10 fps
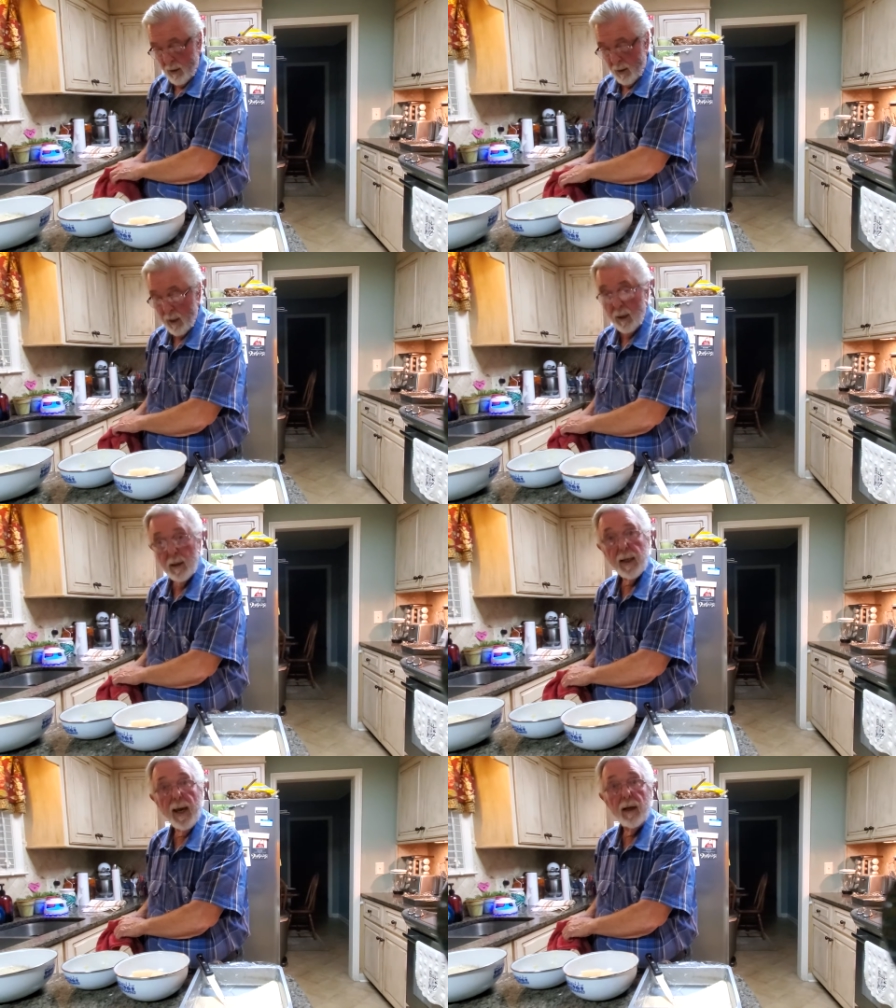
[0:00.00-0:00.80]
and
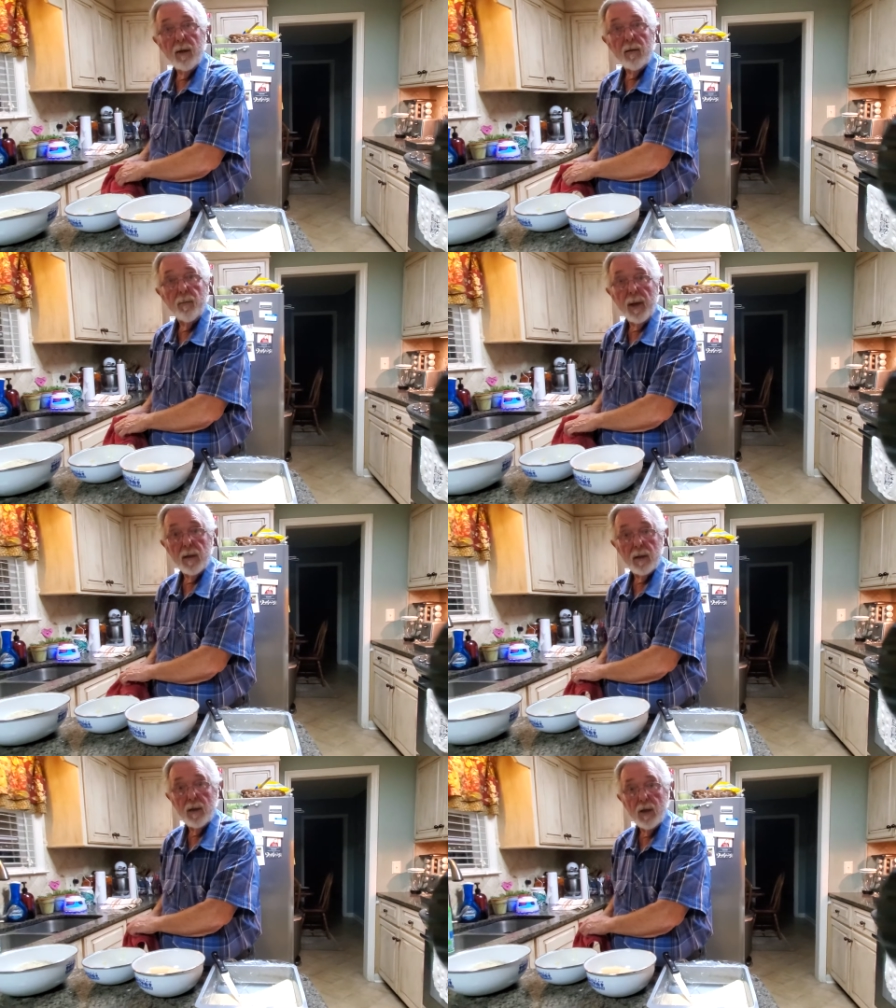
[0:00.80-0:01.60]
Italian
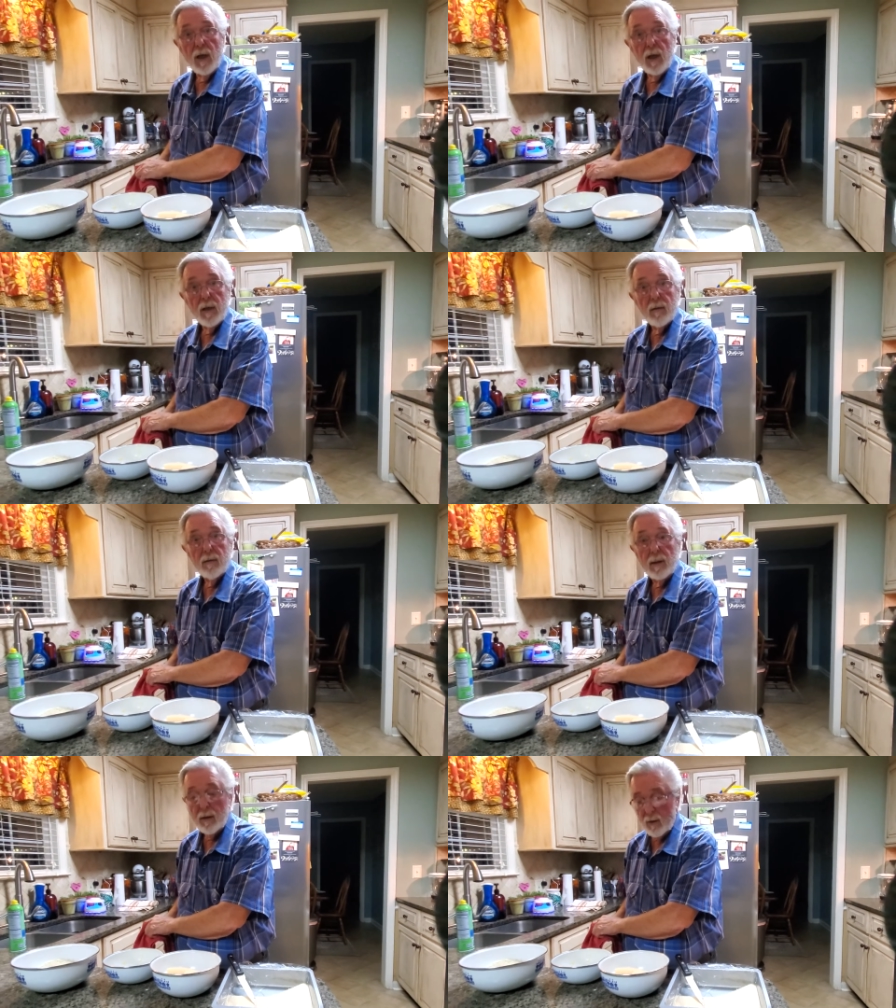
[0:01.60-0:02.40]
pizza cheese
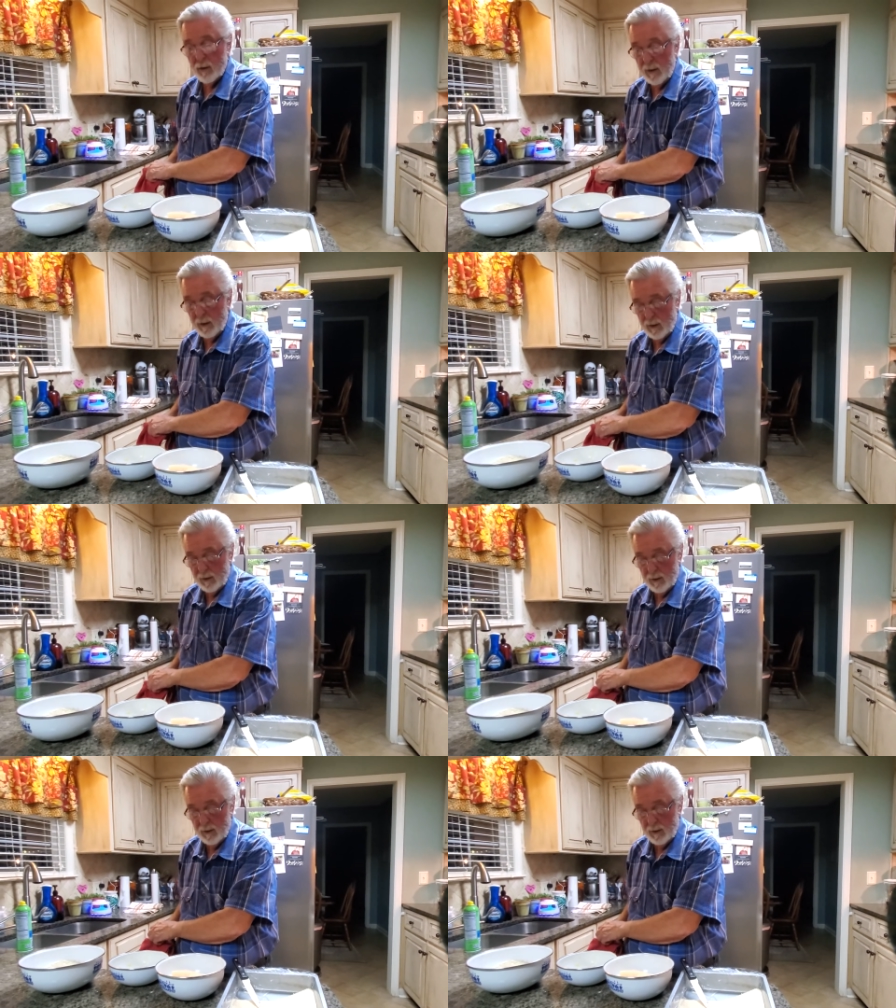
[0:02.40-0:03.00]
in the grits